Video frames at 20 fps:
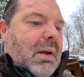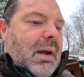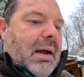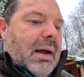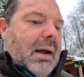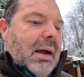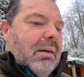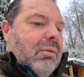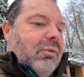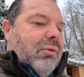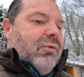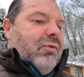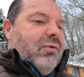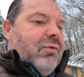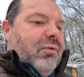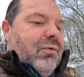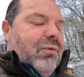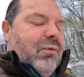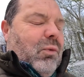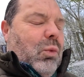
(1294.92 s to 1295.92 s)
I
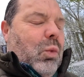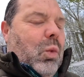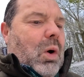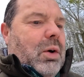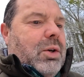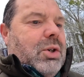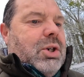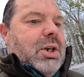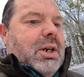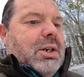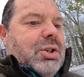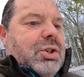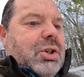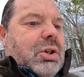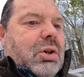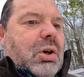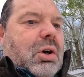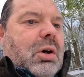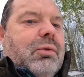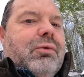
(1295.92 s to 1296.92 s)
wanted to
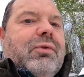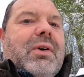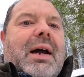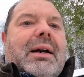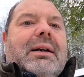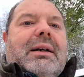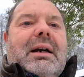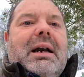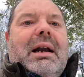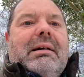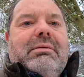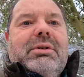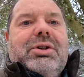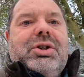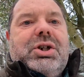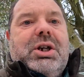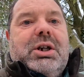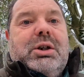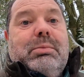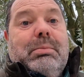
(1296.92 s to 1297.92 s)
go find
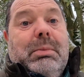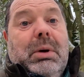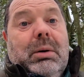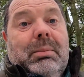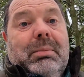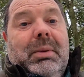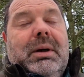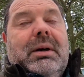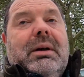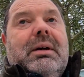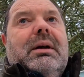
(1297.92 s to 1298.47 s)
Clarence's mum